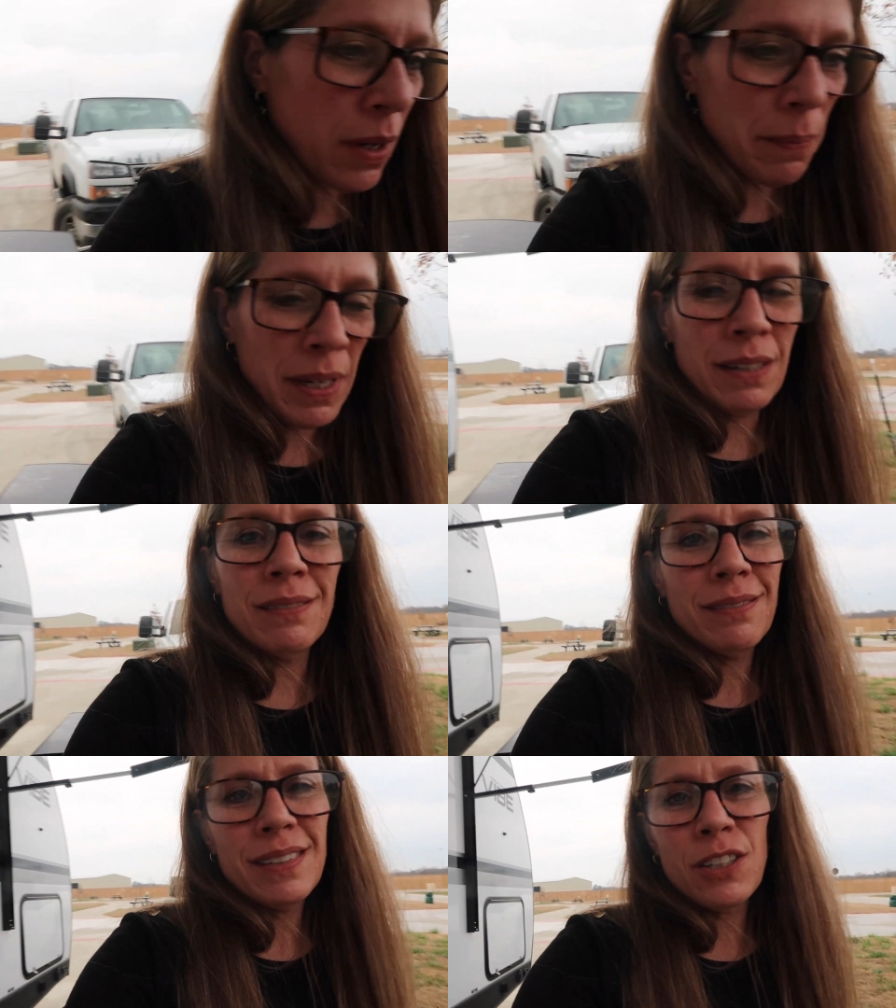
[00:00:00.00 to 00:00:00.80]
I mean,
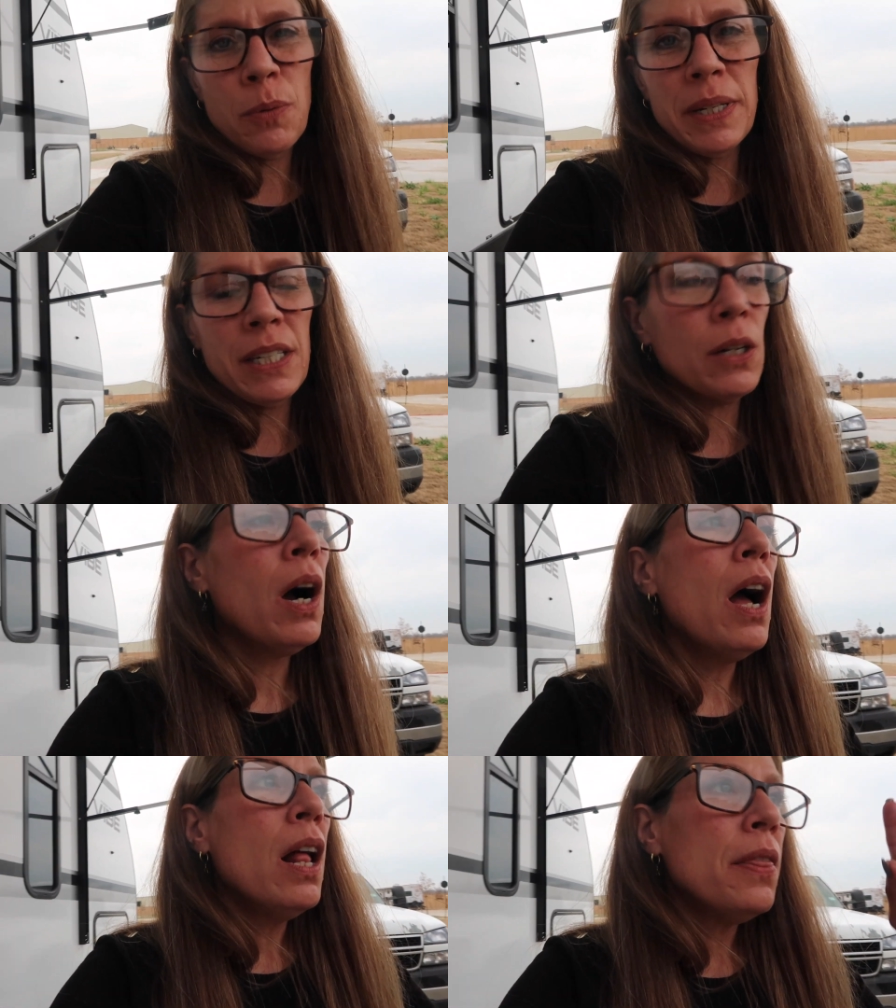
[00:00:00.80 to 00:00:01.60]
it's no big deal.
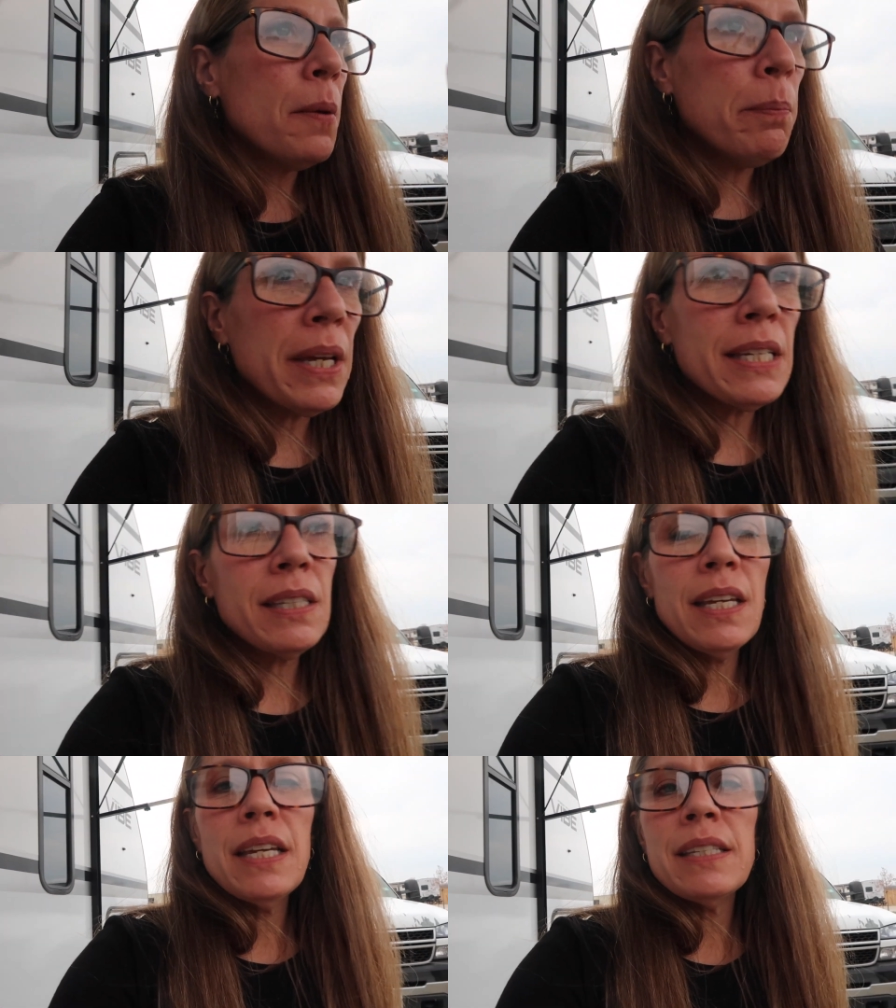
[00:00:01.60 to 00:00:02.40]
The biggest
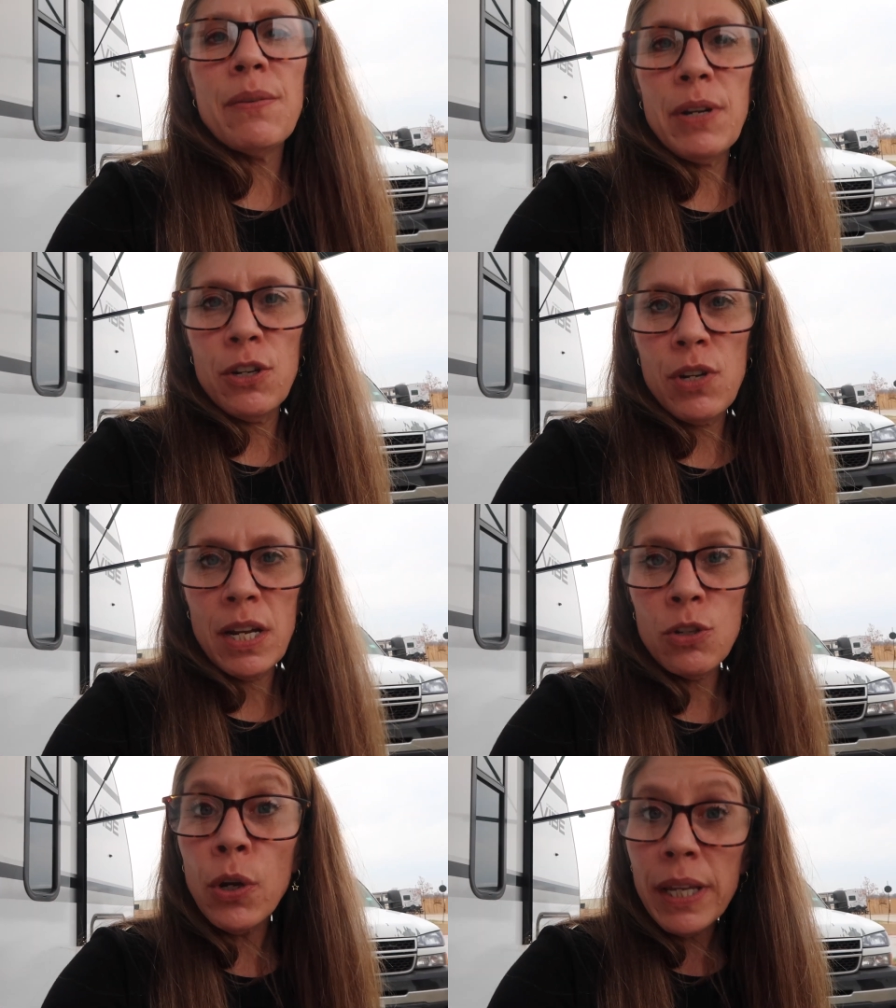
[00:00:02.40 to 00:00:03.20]
thing is that when you're
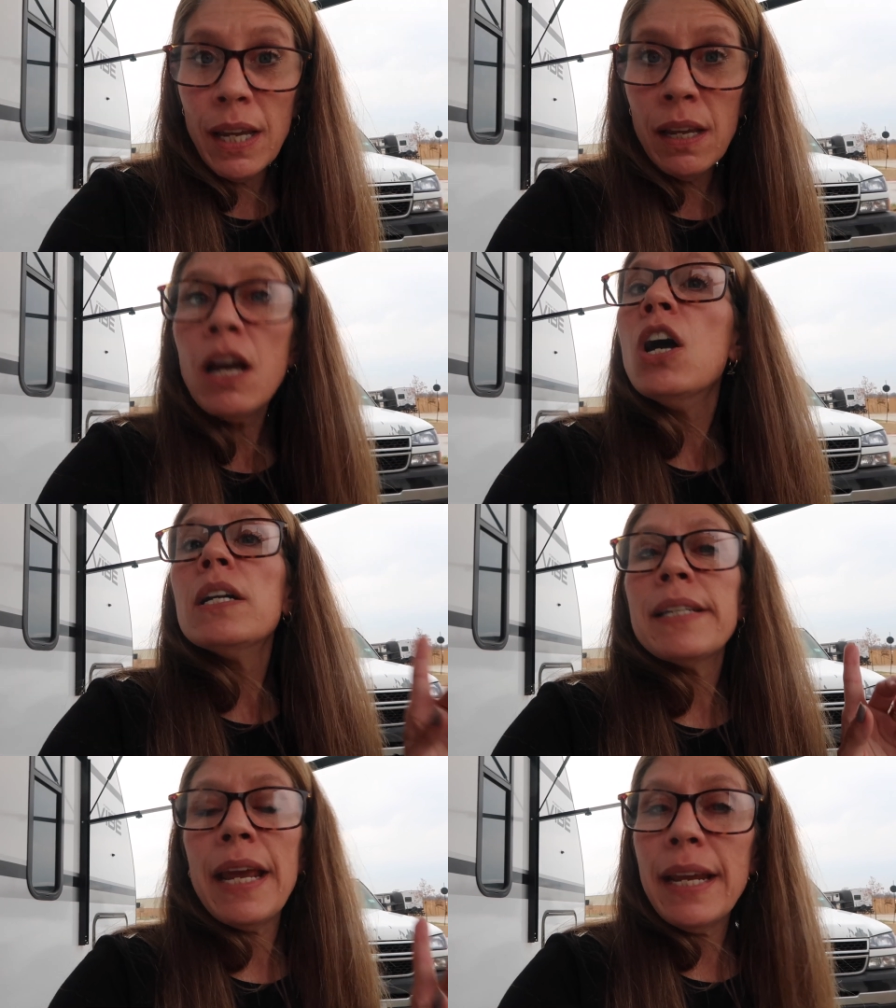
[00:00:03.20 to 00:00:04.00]
done cooking,
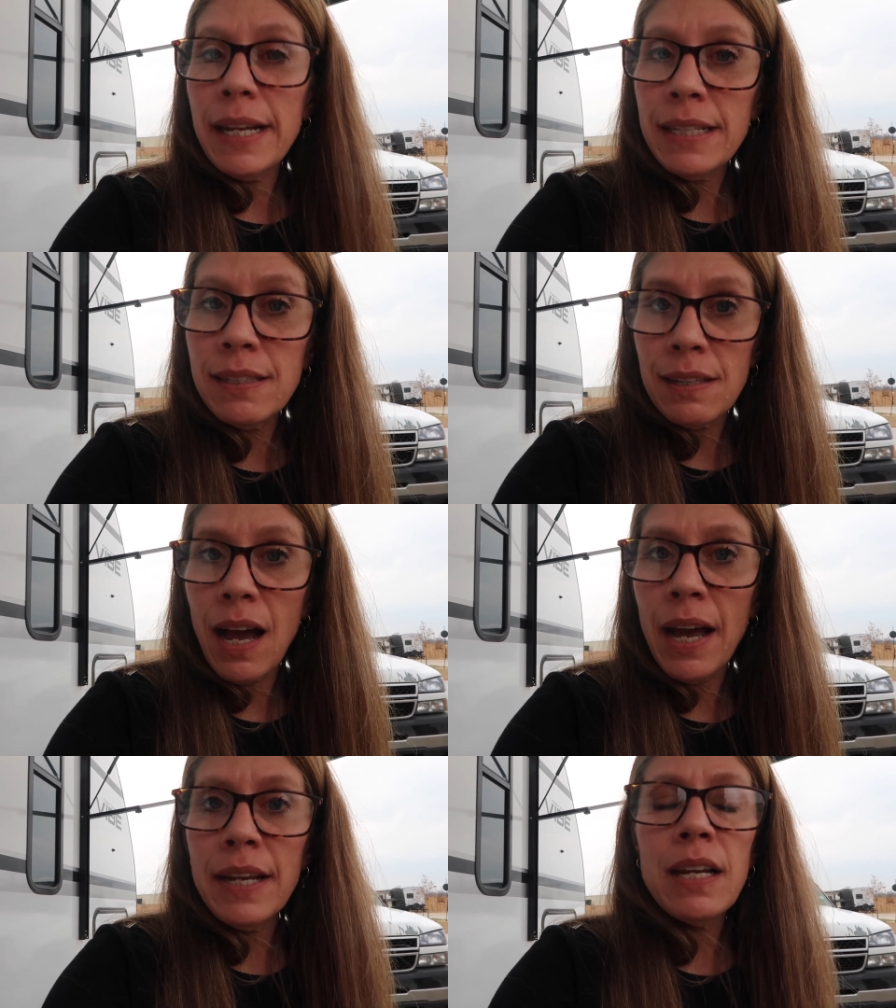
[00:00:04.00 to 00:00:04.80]
take it
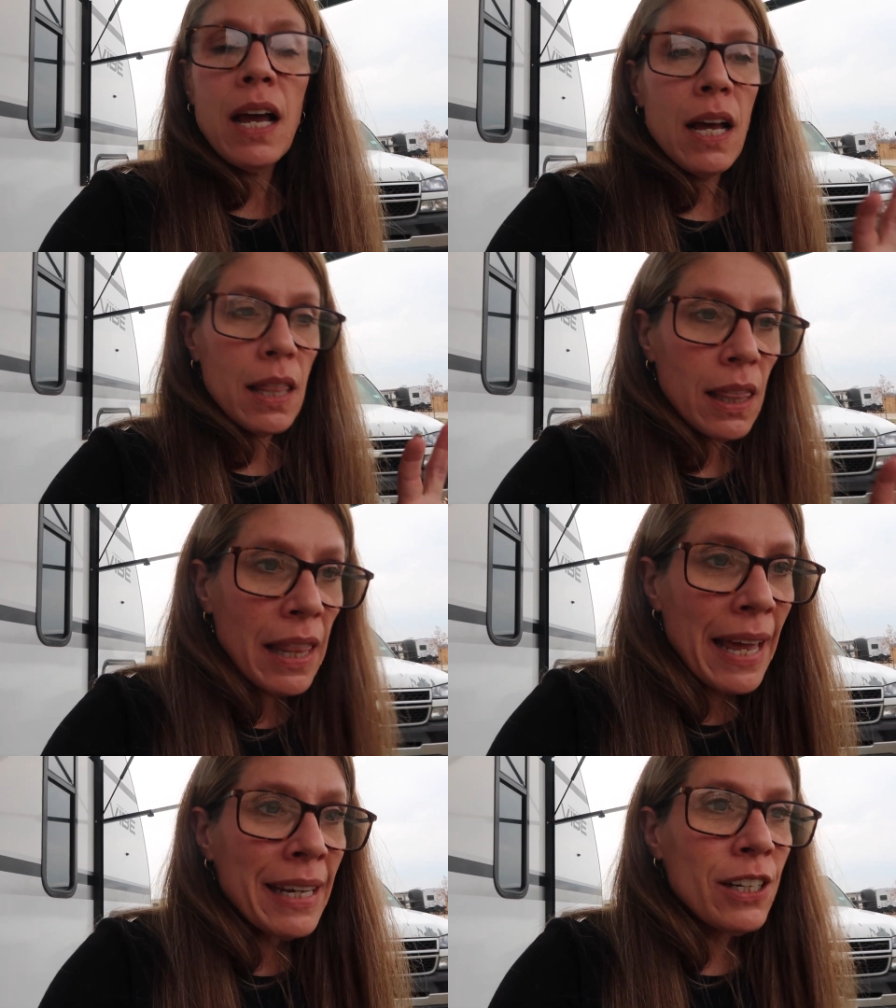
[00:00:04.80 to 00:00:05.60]
inside,
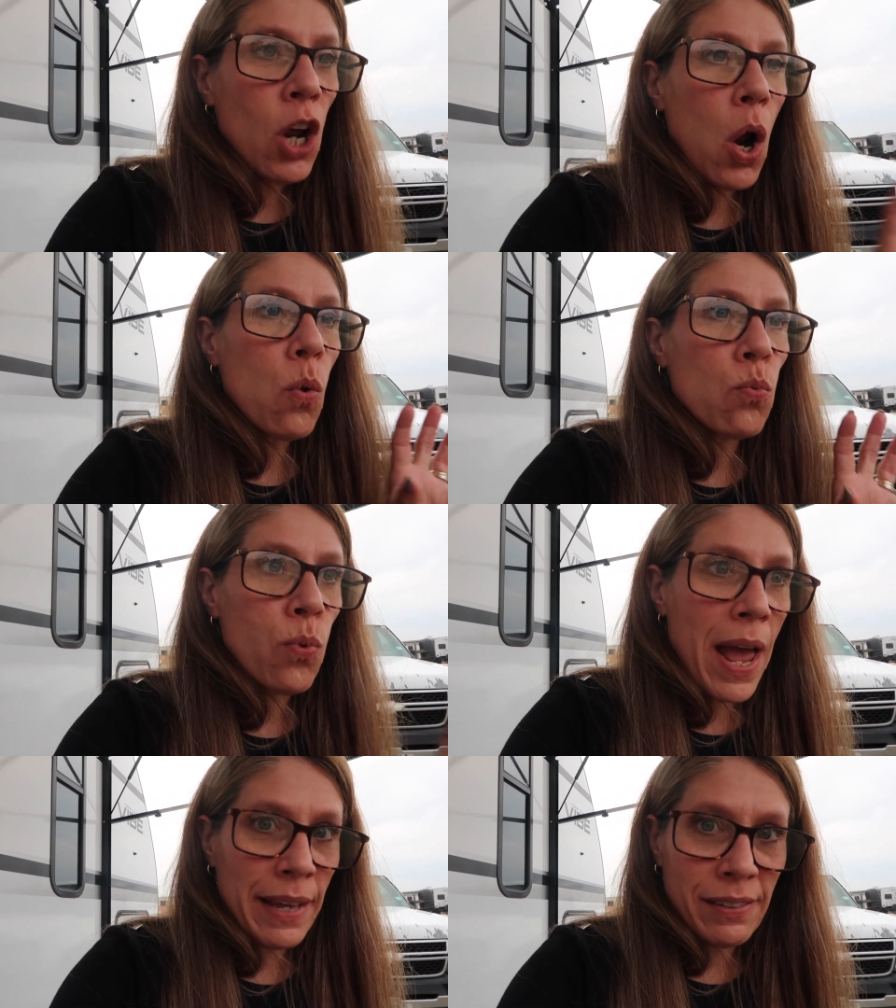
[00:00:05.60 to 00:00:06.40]
let it
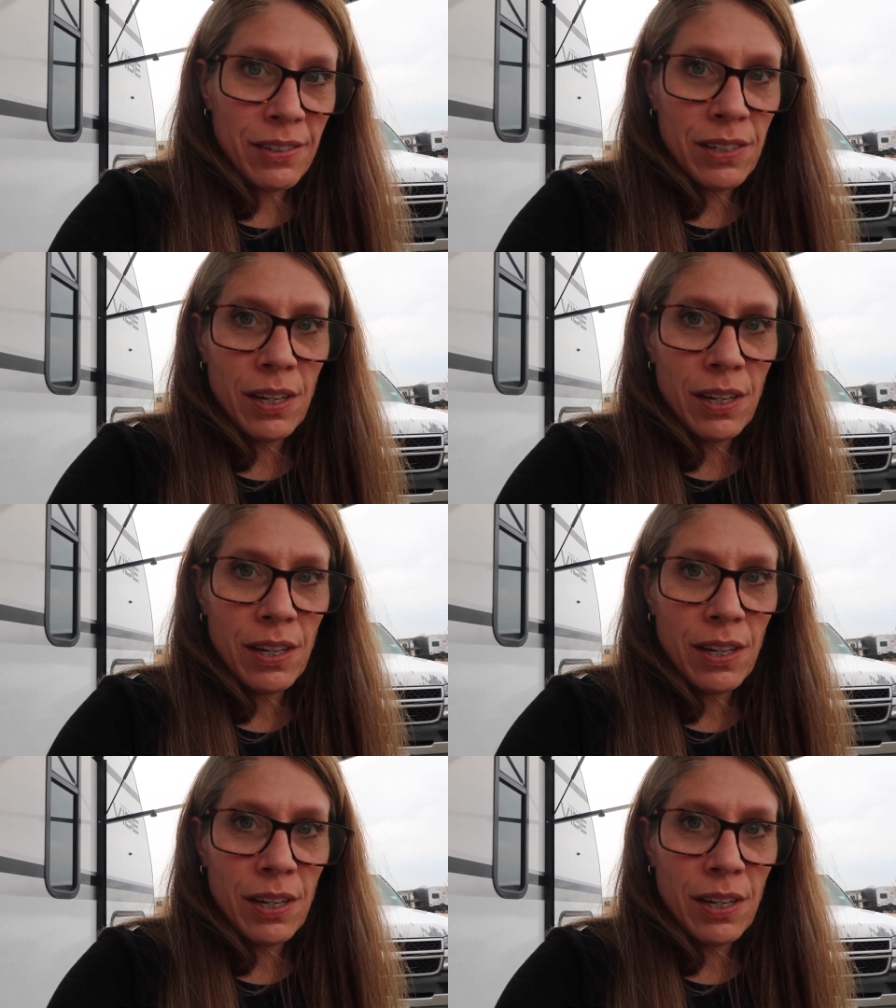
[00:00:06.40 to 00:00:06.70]
rest.